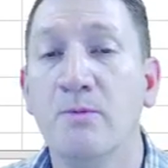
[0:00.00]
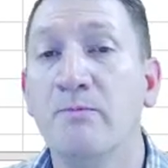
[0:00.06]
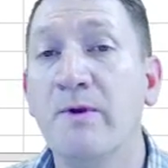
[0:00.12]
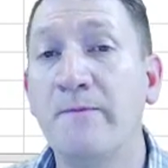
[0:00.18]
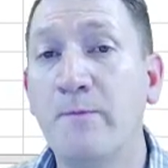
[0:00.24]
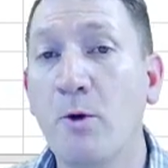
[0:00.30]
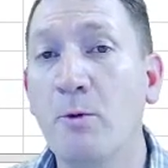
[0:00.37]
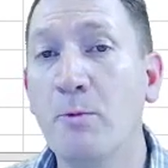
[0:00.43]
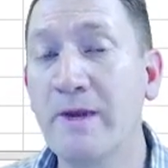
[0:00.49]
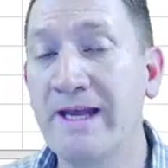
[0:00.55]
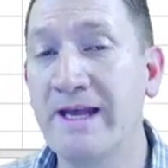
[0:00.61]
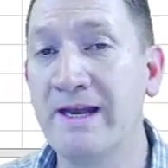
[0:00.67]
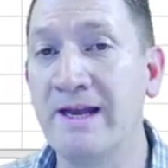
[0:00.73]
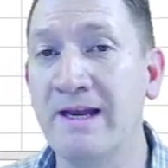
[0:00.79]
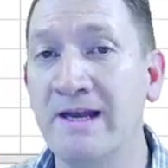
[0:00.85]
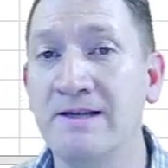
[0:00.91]
Before we
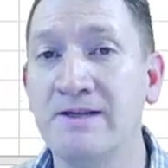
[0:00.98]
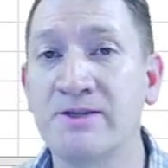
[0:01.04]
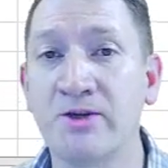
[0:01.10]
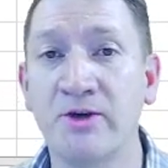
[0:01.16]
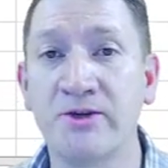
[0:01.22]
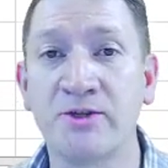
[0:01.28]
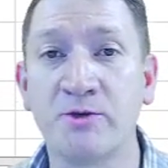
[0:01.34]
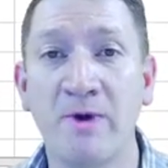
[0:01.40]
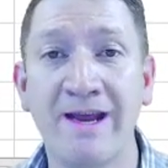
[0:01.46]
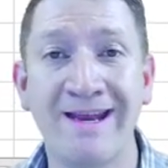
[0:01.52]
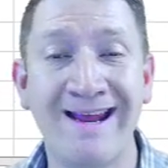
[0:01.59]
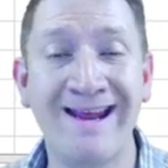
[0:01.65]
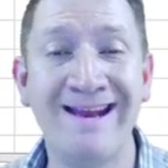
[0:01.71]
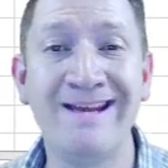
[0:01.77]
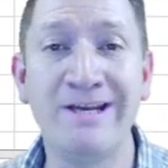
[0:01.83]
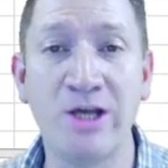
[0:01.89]
get in and start to write
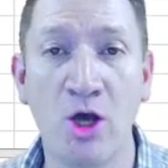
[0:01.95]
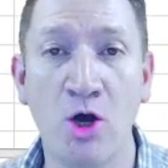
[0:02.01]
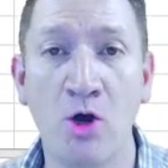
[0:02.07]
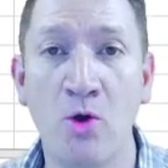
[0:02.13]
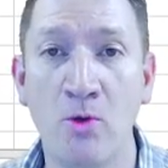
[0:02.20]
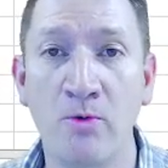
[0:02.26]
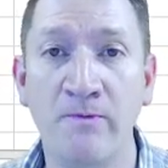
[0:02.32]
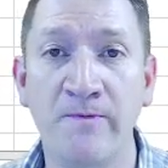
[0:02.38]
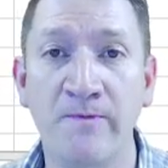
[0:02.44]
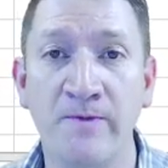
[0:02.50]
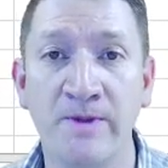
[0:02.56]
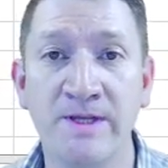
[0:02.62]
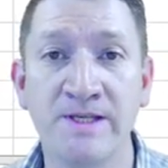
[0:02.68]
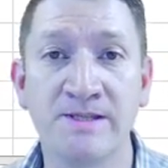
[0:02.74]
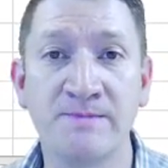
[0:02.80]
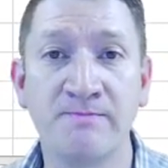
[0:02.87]
any code for
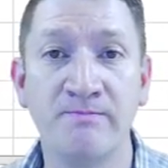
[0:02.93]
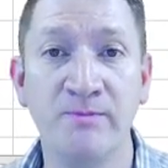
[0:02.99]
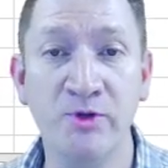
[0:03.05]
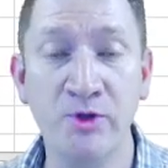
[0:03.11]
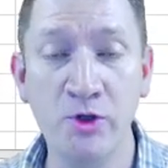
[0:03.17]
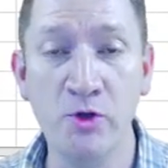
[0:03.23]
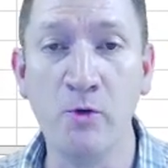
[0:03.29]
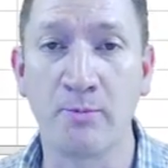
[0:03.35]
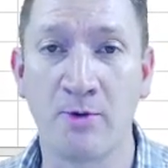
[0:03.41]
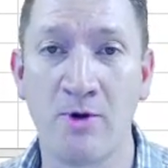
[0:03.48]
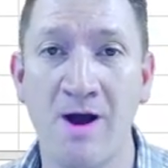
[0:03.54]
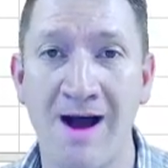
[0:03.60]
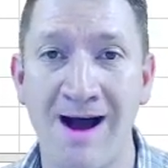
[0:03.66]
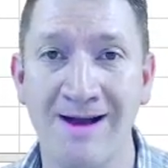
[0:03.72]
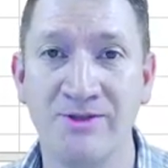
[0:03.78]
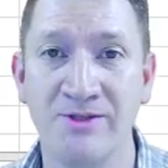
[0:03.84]
this new
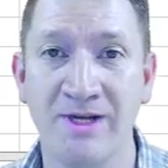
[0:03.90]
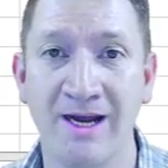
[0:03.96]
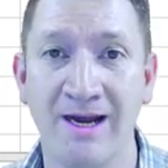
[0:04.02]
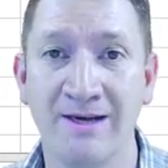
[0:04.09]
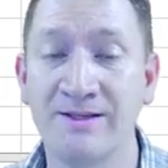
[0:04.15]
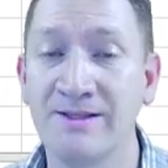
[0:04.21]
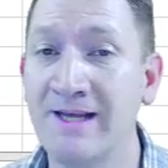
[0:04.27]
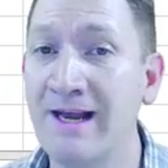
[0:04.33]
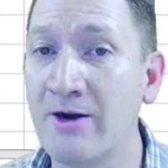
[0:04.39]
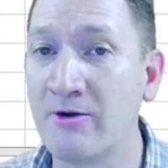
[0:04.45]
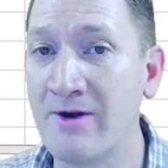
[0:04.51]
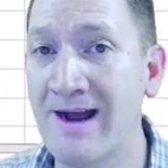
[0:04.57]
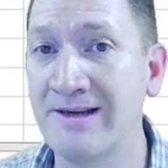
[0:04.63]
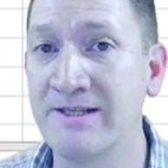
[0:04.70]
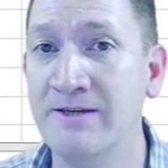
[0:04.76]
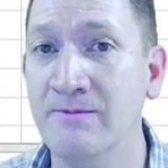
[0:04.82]
project,
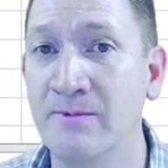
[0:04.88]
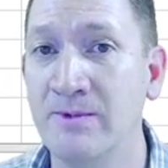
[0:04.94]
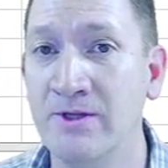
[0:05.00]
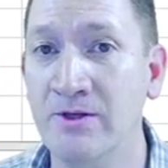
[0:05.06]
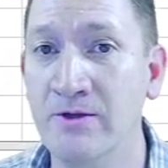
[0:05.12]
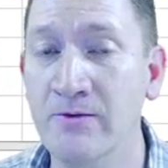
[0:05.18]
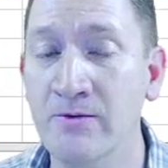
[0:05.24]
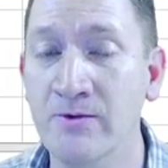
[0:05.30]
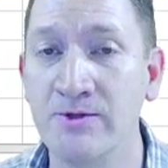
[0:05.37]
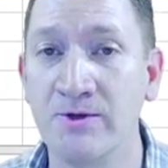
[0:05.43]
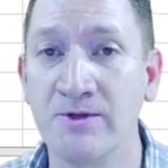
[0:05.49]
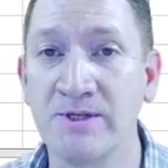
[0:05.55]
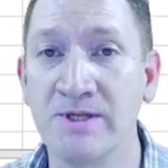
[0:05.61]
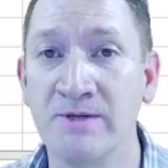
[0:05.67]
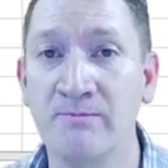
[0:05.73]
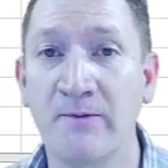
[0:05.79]
interacting with the
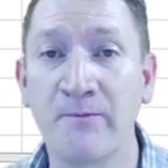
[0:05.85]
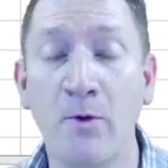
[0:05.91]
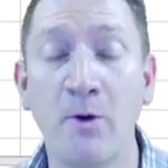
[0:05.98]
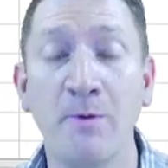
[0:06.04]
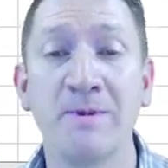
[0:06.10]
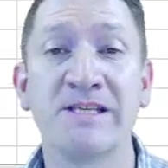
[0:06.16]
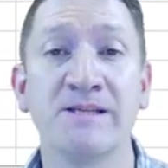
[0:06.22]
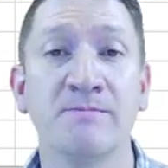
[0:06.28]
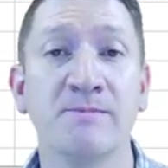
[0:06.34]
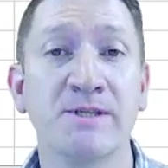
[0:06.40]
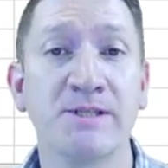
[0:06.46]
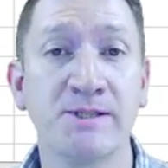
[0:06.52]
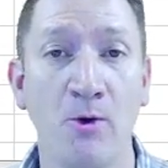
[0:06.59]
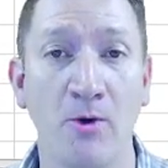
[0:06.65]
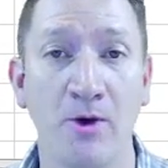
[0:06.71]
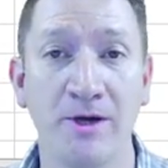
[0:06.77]
users and performing some
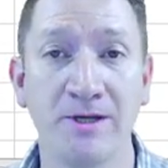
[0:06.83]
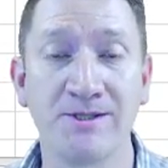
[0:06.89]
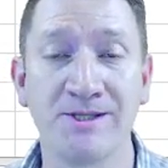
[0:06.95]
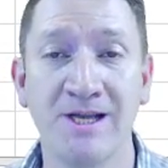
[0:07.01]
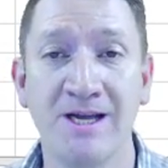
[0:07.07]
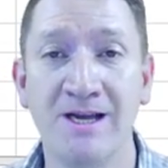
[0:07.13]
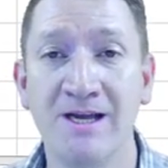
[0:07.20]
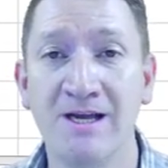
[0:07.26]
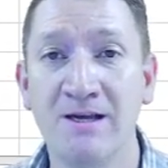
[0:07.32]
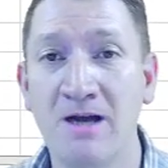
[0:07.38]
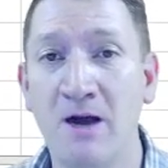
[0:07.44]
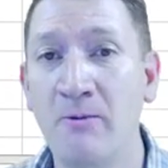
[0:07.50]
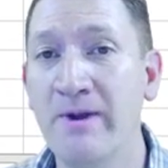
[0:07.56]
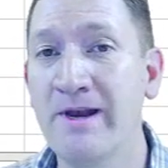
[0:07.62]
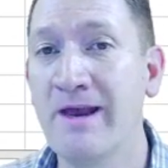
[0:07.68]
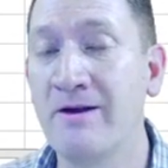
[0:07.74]
sorts,
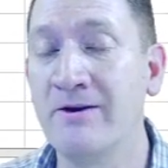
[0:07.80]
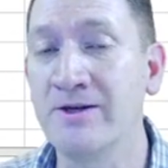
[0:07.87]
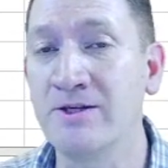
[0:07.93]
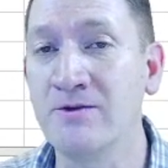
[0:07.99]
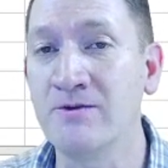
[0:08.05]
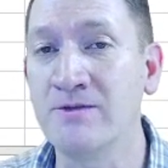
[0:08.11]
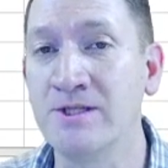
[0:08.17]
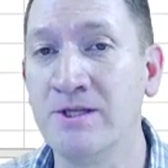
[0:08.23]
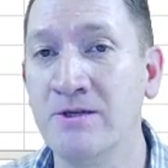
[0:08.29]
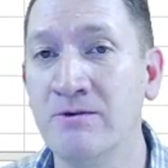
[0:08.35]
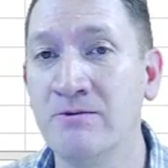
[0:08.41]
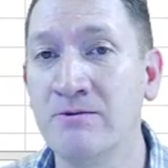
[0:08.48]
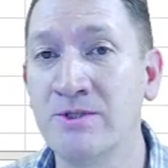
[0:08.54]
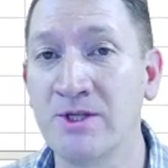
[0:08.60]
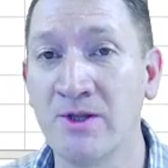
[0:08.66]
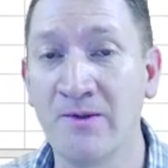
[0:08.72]
I want to introduce
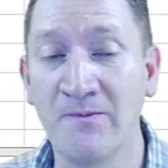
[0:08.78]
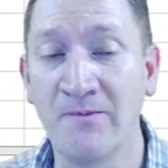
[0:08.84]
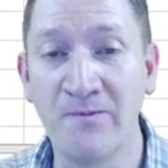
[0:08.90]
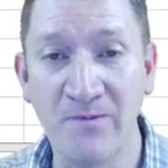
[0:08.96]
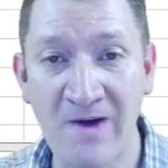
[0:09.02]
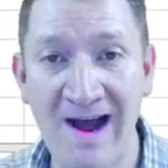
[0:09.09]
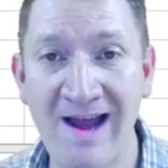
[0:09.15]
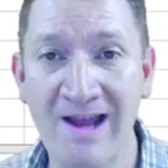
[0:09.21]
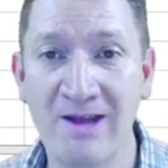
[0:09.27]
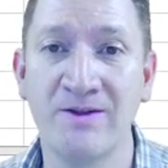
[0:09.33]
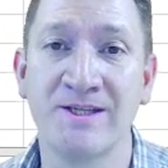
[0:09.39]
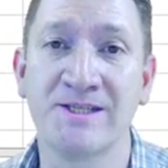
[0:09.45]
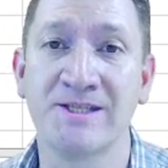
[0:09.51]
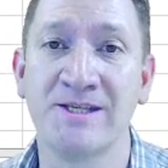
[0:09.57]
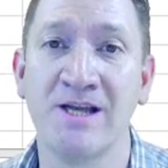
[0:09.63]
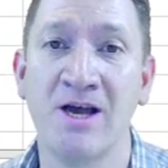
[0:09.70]
you to the file
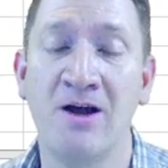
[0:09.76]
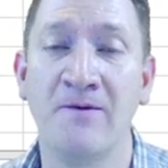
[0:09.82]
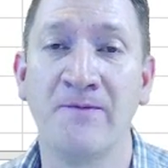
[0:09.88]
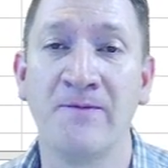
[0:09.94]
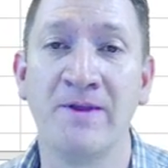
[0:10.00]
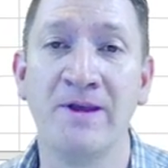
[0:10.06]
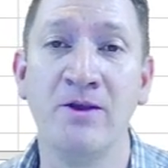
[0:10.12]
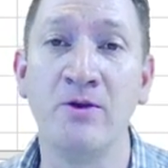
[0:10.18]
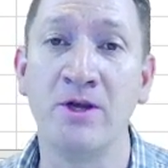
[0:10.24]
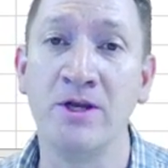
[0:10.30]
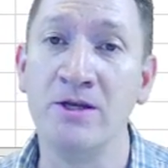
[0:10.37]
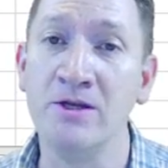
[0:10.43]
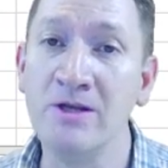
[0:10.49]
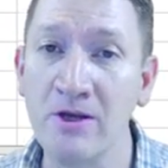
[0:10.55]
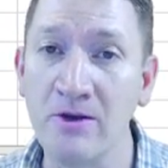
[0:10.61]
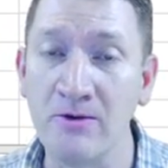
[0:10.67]
itself that you
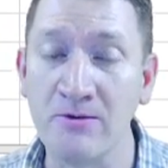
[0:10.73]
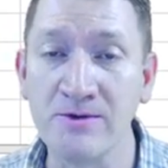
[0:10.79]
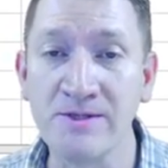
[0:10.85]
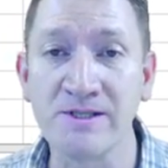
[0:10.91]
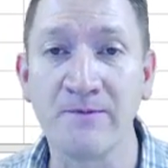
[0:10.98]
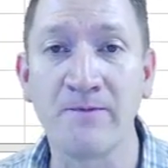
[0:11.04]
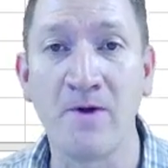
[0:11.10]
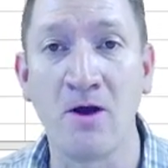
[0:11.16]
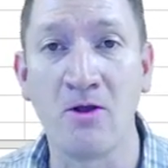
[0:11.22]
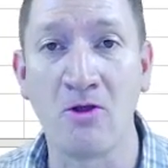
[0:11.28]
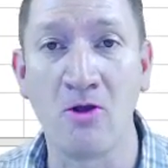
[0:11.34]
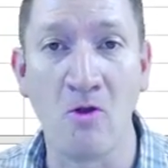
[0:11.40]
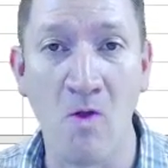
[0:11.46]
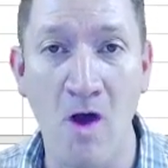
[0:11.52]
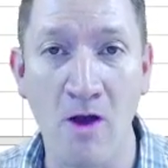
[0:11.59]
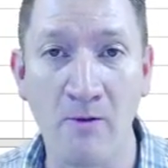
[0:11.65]
can use to
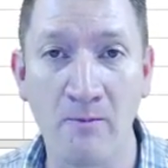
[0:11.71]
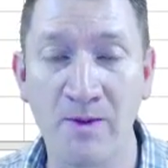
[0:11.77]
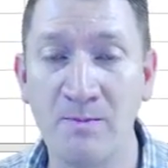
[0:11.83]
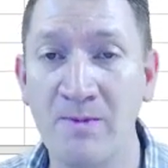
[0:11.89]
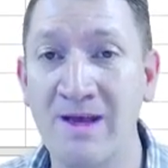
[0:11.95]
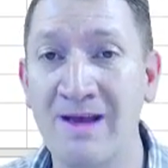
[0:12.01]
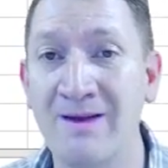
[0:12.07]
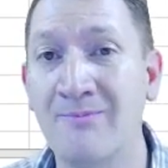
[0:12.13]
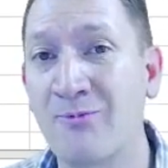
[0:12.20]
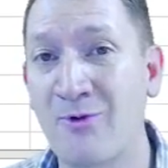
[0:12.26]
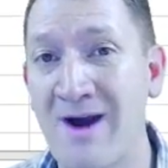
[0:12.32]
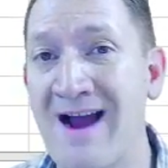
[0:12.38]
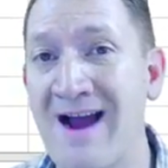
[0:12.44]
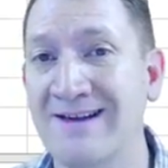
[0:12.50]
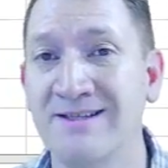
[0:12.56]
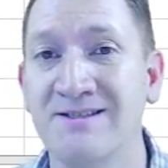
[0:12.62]
follow along with me and
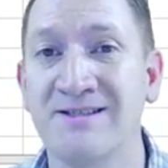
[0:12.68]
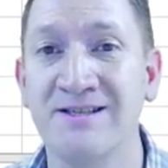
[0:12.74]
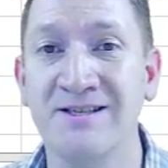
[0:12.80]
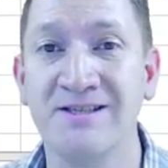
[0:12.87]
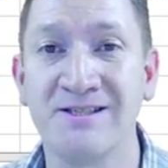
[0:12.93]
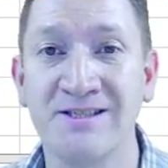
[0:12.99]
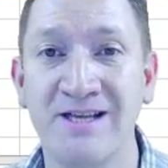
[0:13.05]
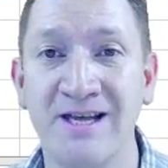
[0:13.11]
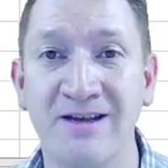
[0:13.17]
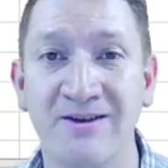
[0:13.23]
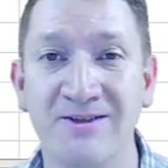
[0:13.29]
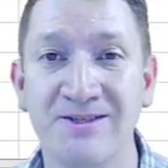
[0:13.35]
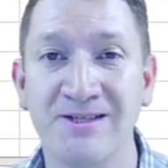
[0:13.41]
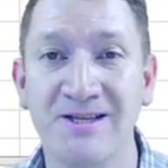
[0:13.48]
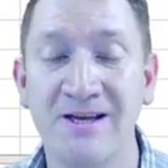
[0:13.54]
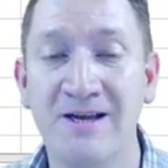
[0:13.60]
practice these
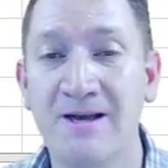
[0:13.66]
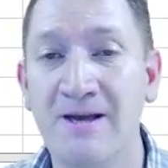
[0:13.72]
skills.